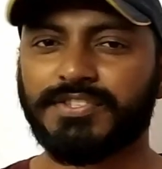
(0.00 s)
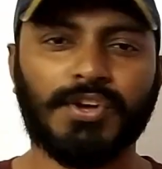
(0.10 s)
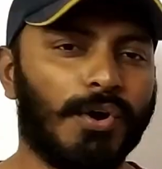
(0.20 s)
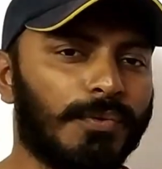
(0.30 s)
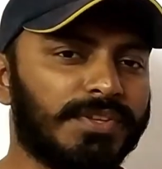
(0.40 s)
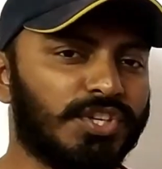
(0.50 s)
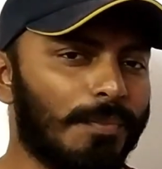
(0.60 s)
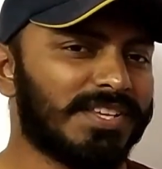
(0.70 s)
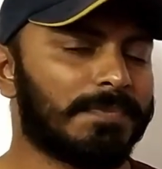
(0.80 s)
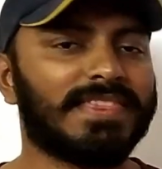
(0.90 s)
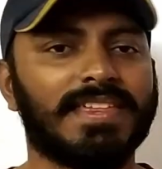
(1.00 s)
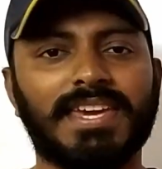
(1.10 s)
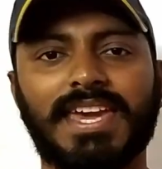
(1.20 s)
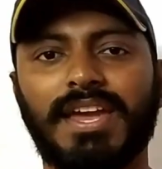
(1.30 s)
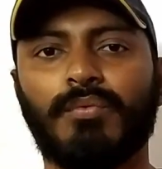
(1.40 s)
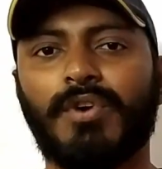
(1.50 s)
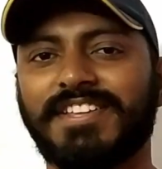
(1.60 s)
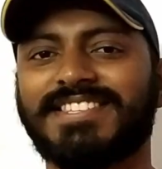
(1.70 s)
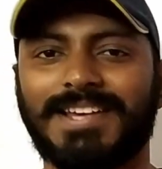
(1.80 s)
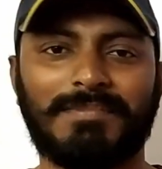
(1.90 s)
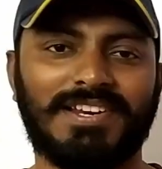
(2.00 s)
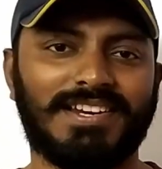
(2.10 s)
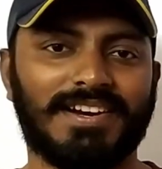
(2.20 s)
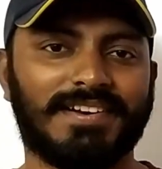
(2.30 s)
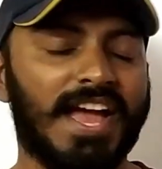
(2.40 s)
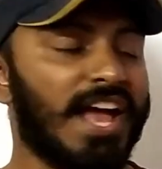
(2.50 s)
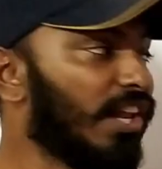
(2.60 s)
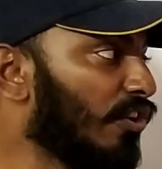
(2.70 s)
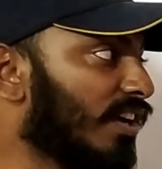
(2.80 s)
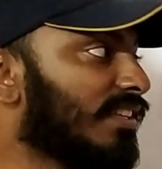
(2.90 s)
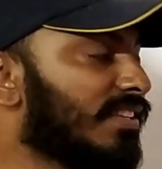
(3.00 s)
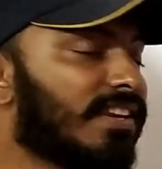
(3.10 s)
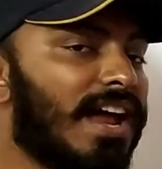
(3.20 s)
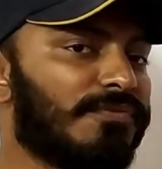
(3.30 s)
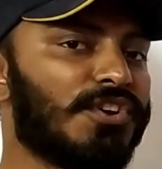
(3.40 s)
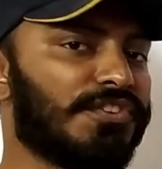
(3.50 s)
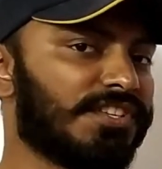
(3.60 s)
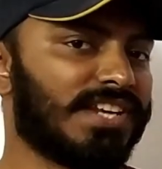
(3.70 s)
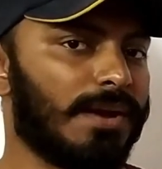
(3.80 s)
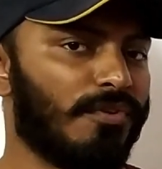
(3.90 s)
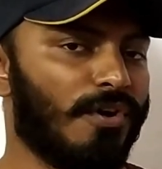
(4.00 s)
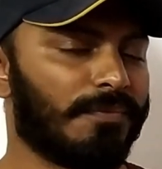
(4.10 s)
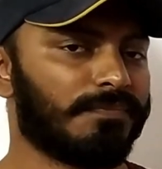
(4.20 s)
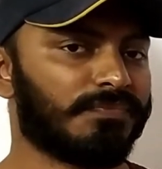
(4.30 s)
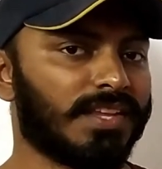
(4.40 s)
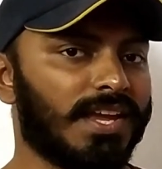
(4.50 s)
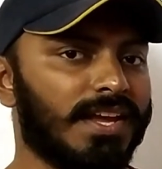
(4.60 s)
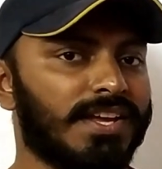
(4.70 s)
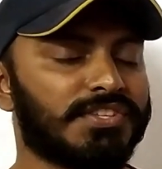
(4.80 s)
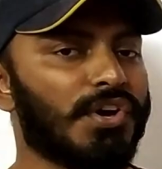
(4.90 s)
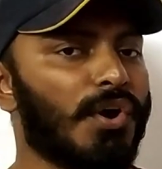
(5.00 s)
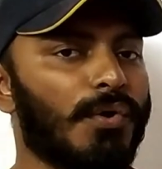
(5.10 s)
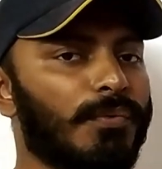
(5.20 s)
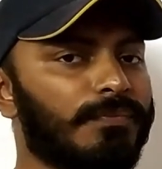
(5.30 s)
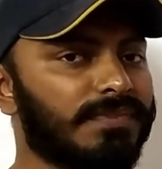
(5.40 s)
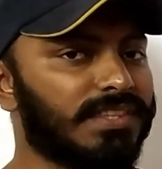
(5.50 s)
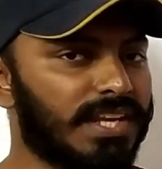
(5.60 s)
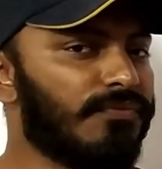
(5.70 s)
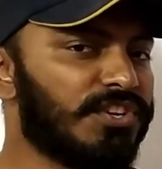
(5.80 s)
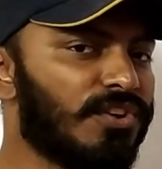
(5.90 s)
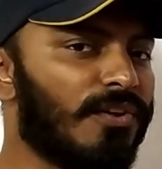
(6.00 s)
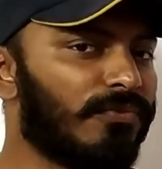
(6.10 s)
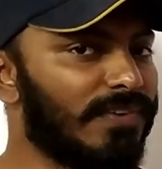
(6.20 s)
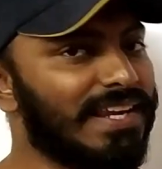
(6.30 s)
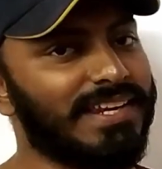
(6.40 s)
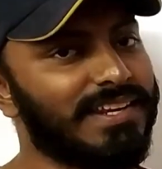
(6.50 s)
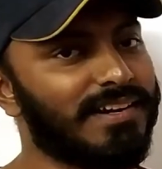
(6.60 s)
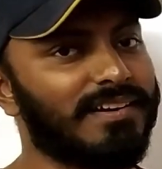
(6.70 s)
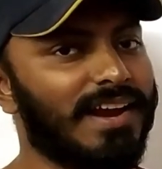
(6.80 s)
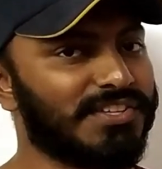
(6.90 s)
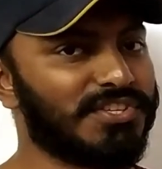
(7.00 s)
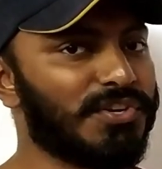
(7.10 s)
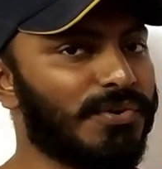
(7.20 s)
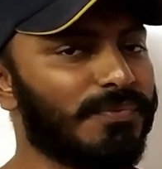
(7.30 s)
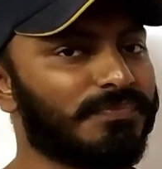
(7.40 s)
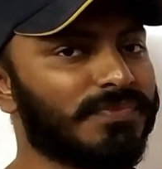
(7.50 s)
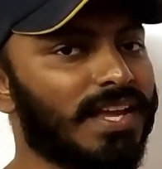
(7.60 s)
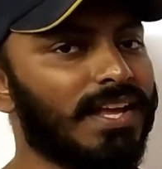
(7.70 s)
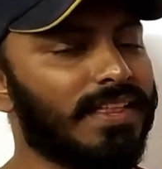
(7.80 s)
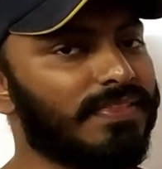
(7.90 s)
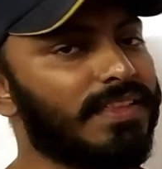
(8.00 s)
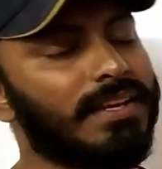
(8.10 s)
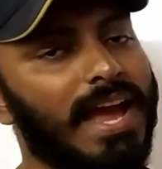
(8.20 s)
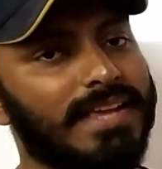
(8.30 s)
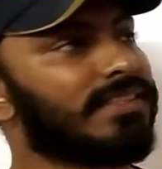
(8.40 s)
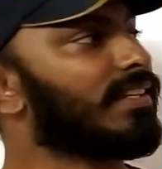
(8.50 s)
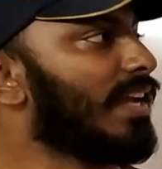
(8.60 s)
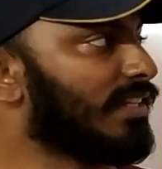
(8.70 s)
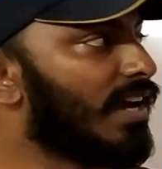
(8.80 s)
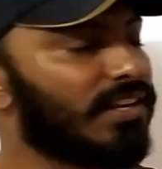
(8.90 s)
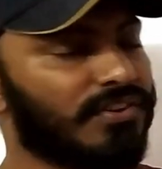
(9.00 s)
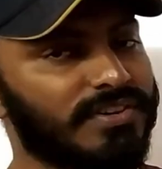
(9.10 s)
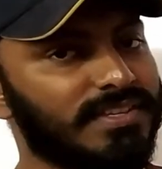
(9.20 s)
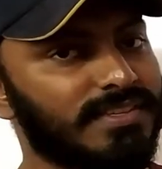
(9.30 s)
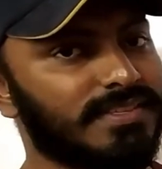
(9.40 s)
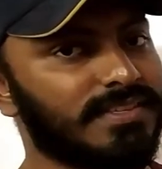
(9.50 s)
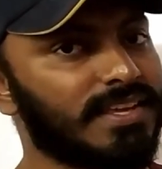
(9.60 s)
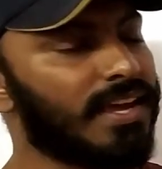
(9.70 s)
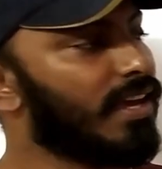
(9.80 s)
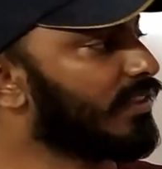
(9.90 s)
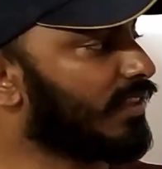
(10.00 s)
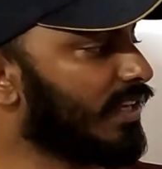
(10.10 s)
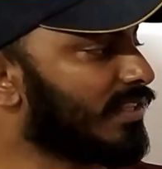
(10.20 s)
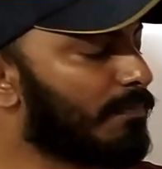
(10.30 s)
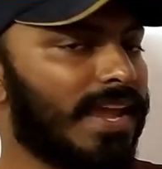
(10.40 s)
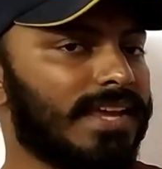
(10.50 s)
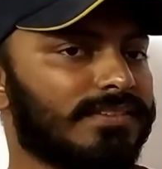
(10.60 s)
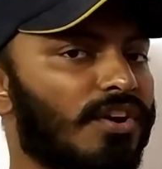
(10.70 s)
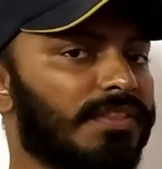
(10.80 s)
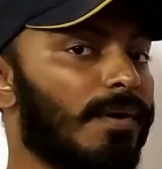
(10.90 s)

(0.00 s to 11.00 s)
So you must be thinking, what is sublinear? Look at this graph to understand more. So the definition of linear, as you know, the, as the data increases, the space or the